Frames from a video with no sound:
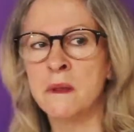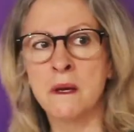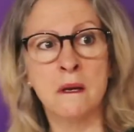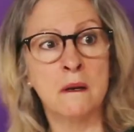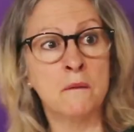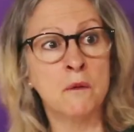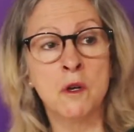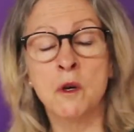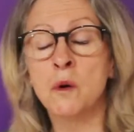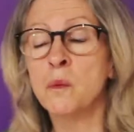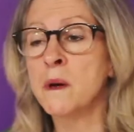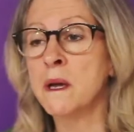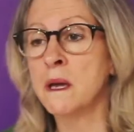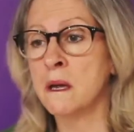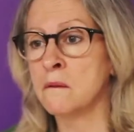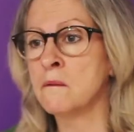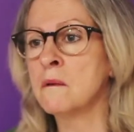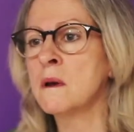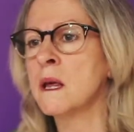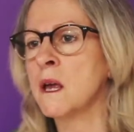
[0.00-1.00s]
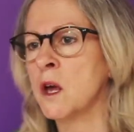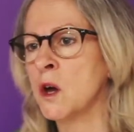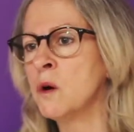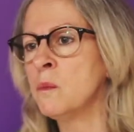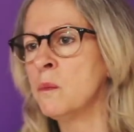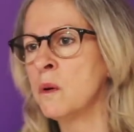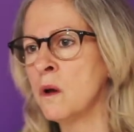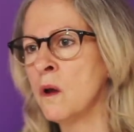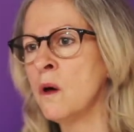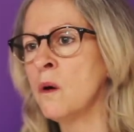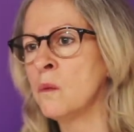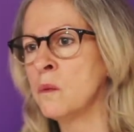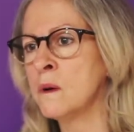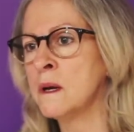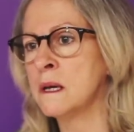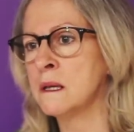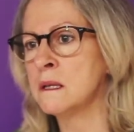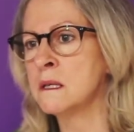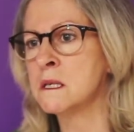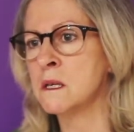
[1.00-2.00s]
that, you know, we can really help a lot
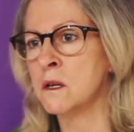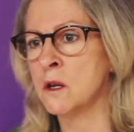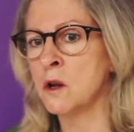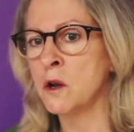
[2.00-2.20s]
with. So